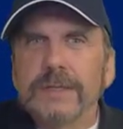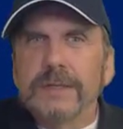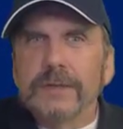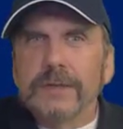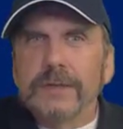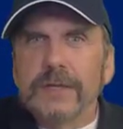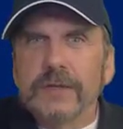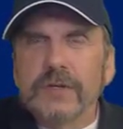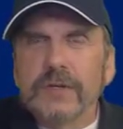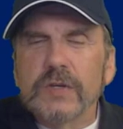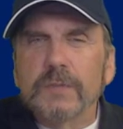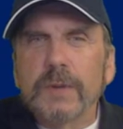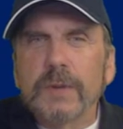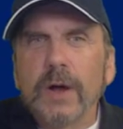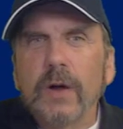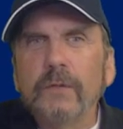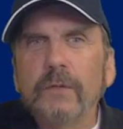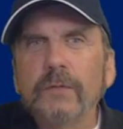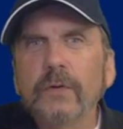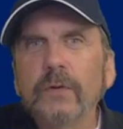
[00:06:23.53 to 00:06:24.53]
This is
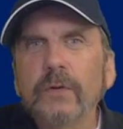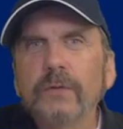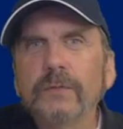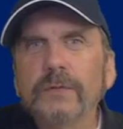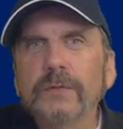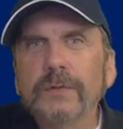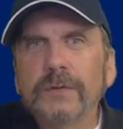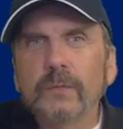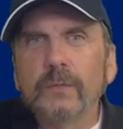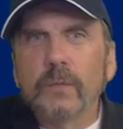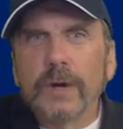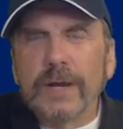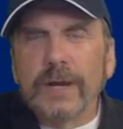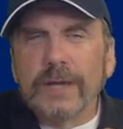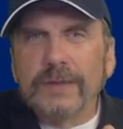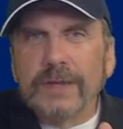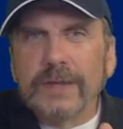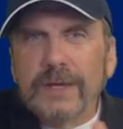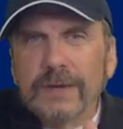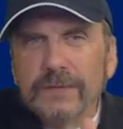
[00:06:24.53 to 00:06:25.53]
powerful. When
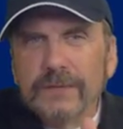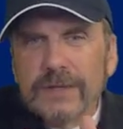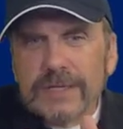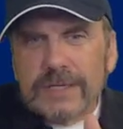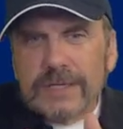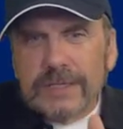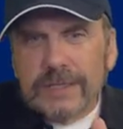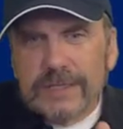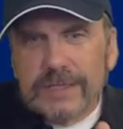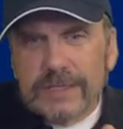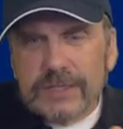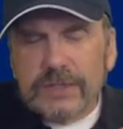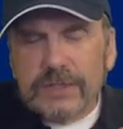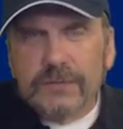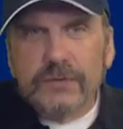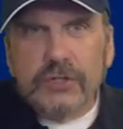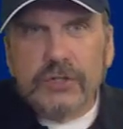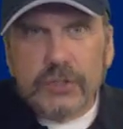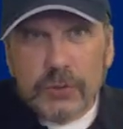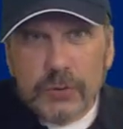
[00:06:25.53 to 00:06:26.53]
I think of this list
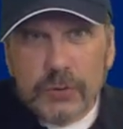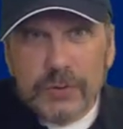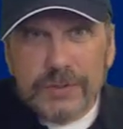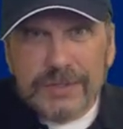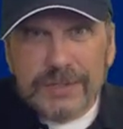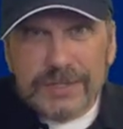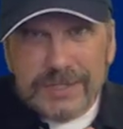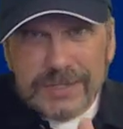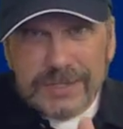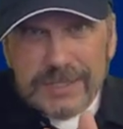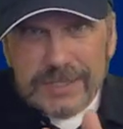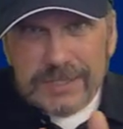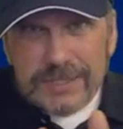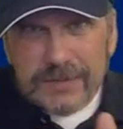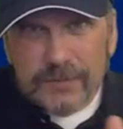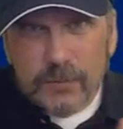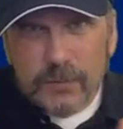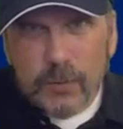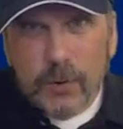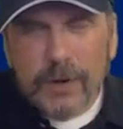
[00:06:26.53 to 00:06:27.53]
of chores, this list
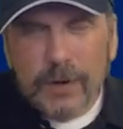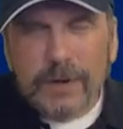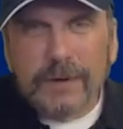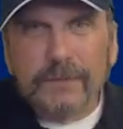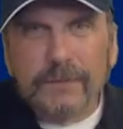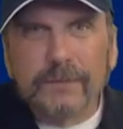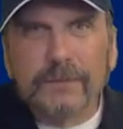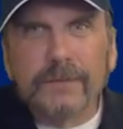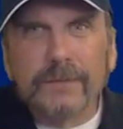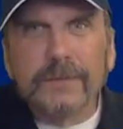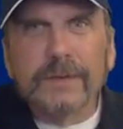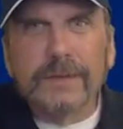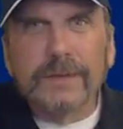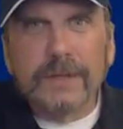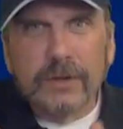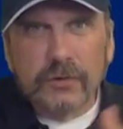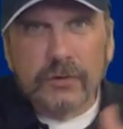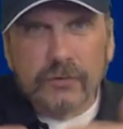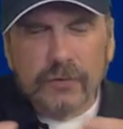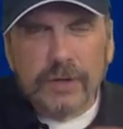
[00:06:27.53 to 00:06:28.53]
of work
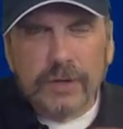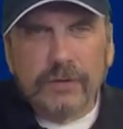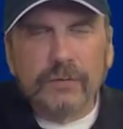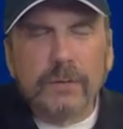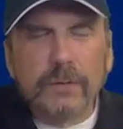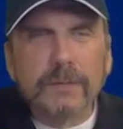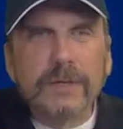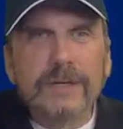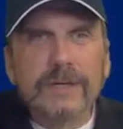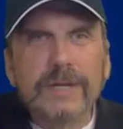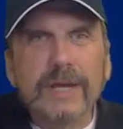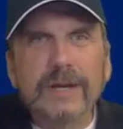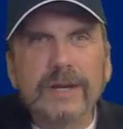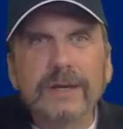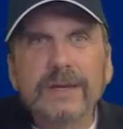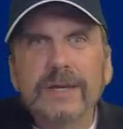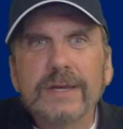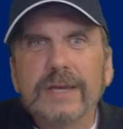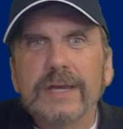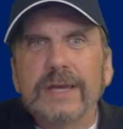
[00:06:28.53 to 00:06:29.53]
that are transforming the
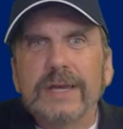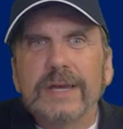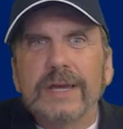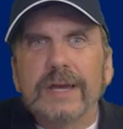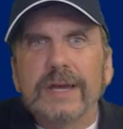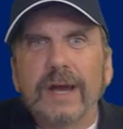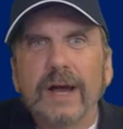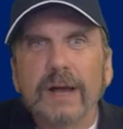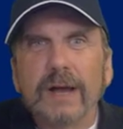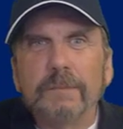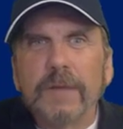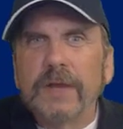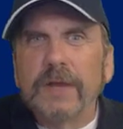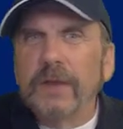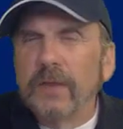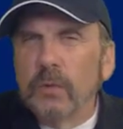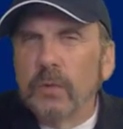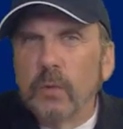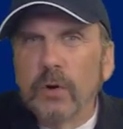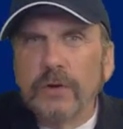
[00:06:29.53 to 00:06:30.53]
data,
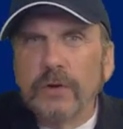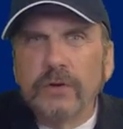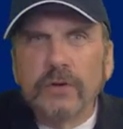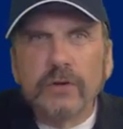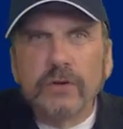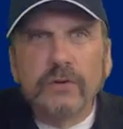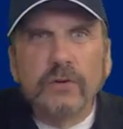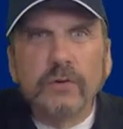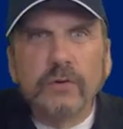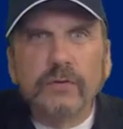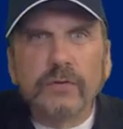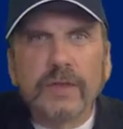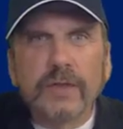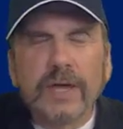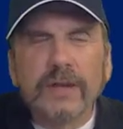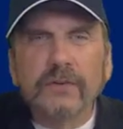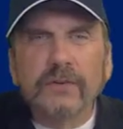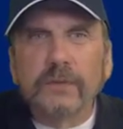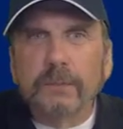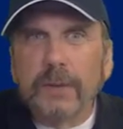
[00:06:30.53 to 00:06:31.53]
another word you could use for
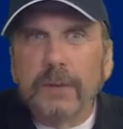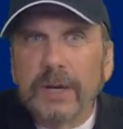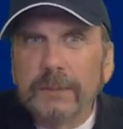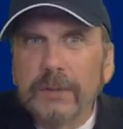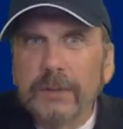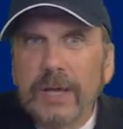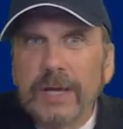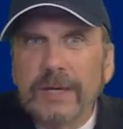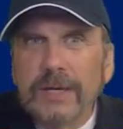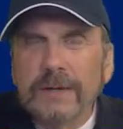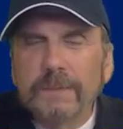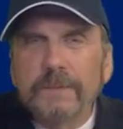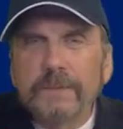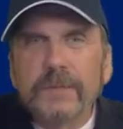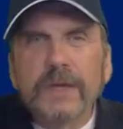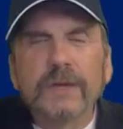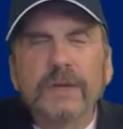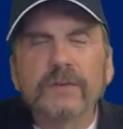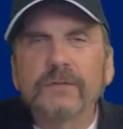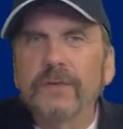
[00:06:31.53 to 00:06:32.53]
that is a pipeline.
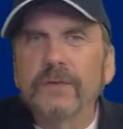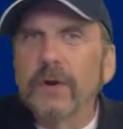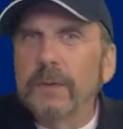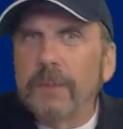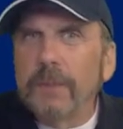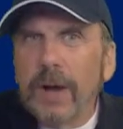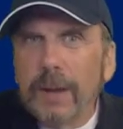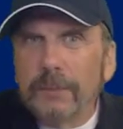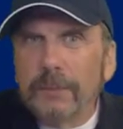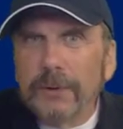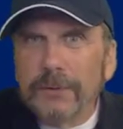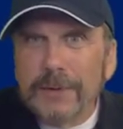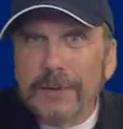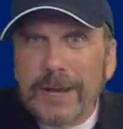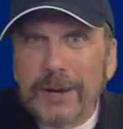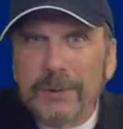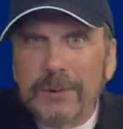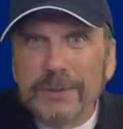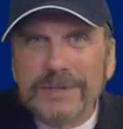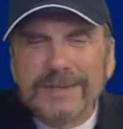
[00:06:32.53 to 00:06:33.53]
It's very popular
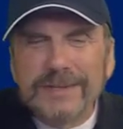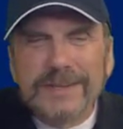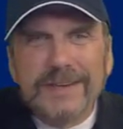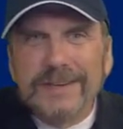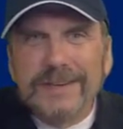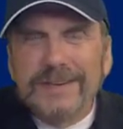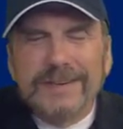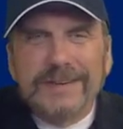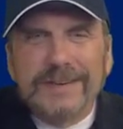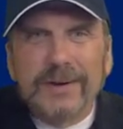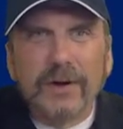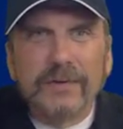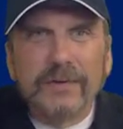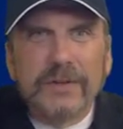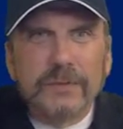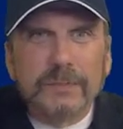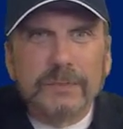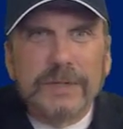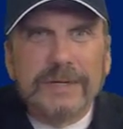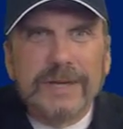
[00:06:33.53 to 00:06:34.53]
now with all
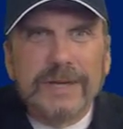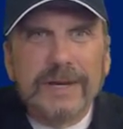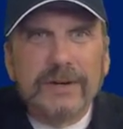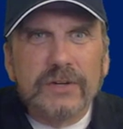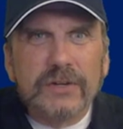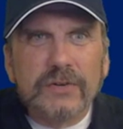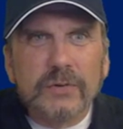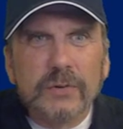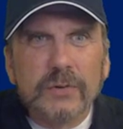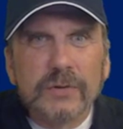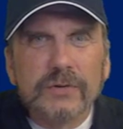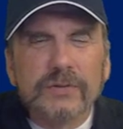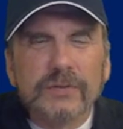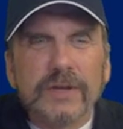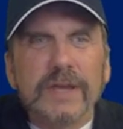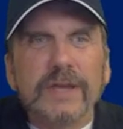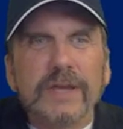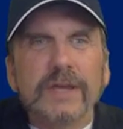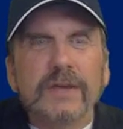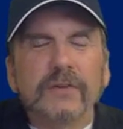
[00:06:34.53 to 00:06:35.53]
these big data tools.
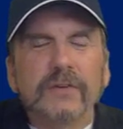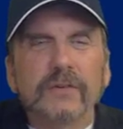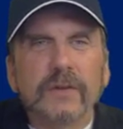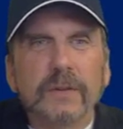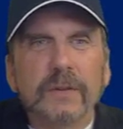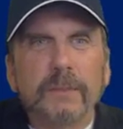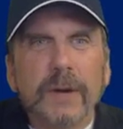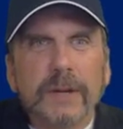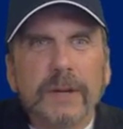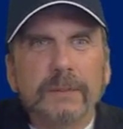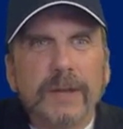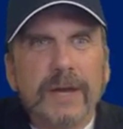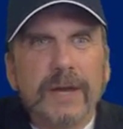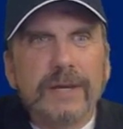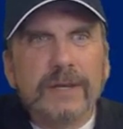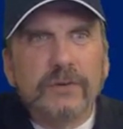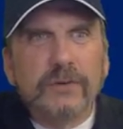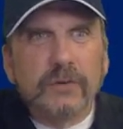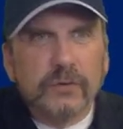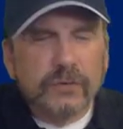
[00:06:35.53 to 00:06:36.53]
So the
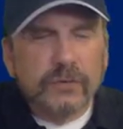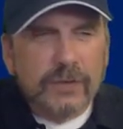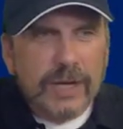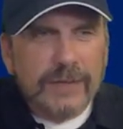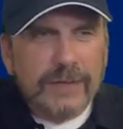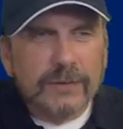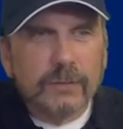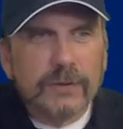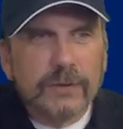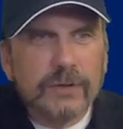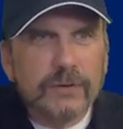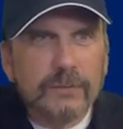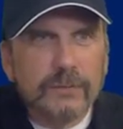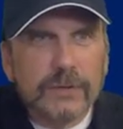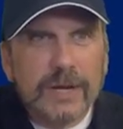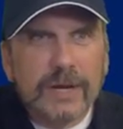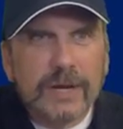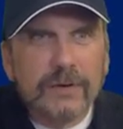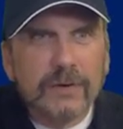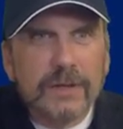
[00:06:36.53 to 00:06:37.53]
pipeline is you start with your
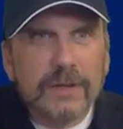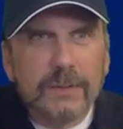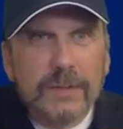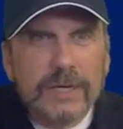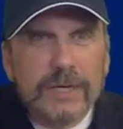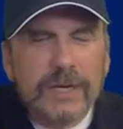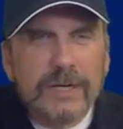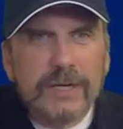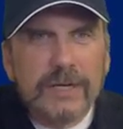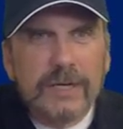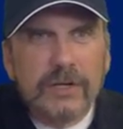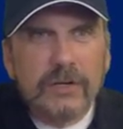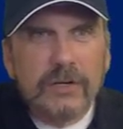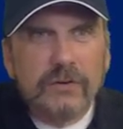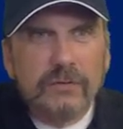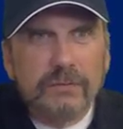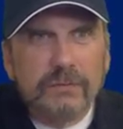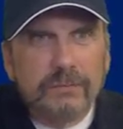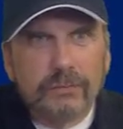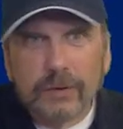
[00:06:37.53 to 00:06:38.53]
data in the beginning and
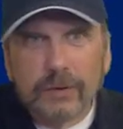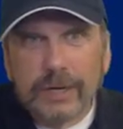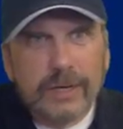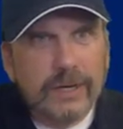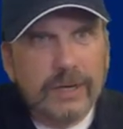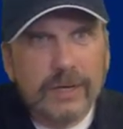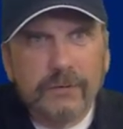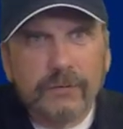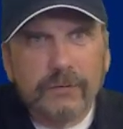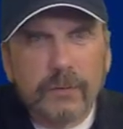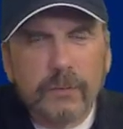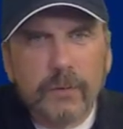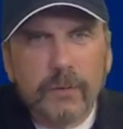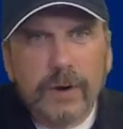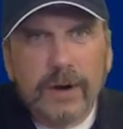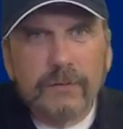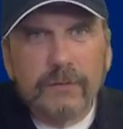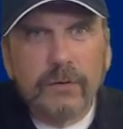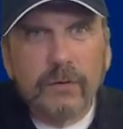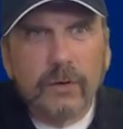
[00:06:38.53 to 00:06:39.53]
then bring it in from
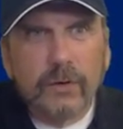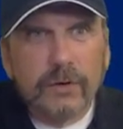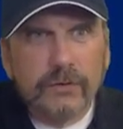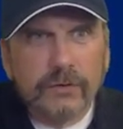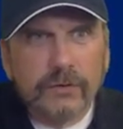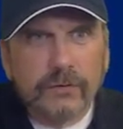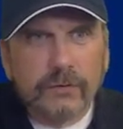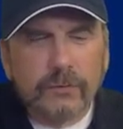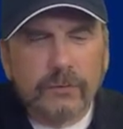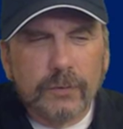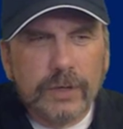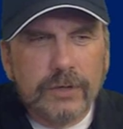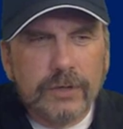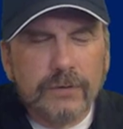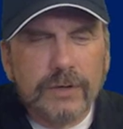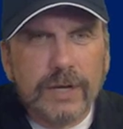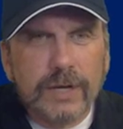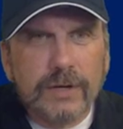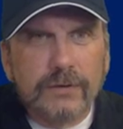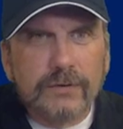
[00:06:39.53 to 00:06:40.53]
wherever or just create
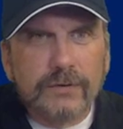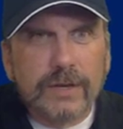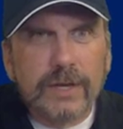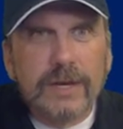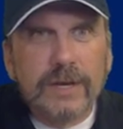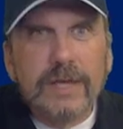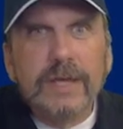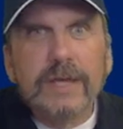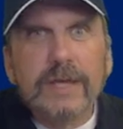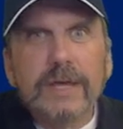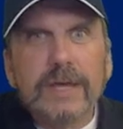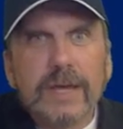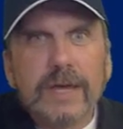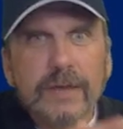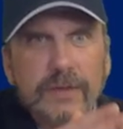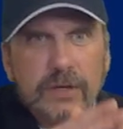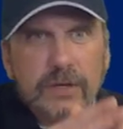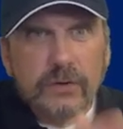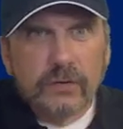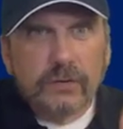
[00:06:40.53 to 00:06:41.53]
your data set.
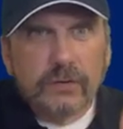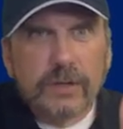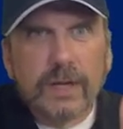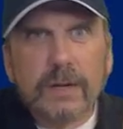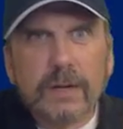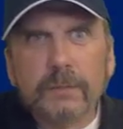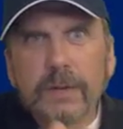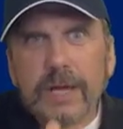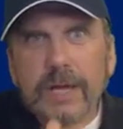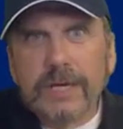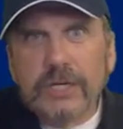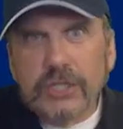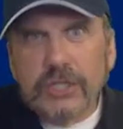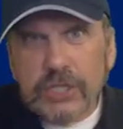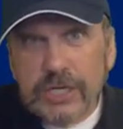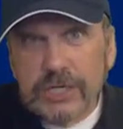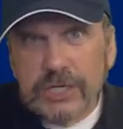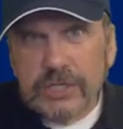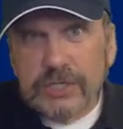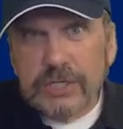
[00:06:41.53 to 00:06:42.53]
And then you start applying
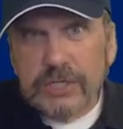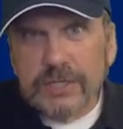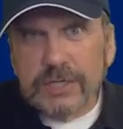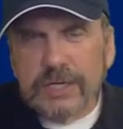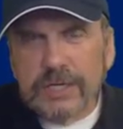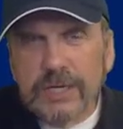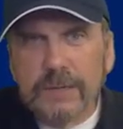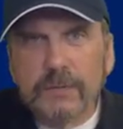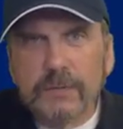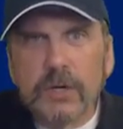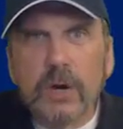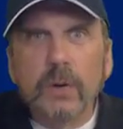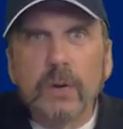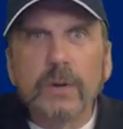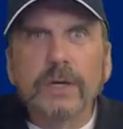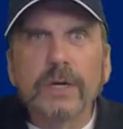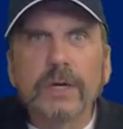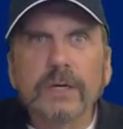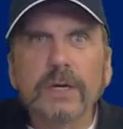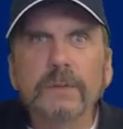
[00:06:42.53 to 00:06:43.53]
changes and keep
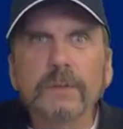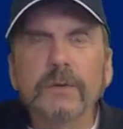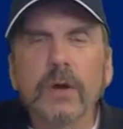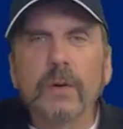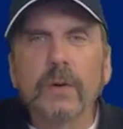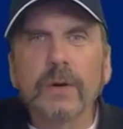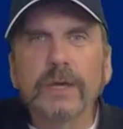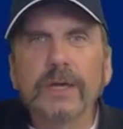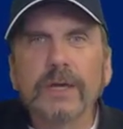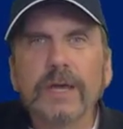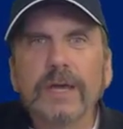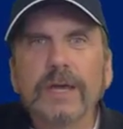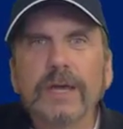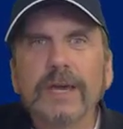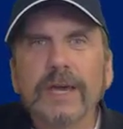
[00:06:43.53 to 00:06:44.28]
going and keep going.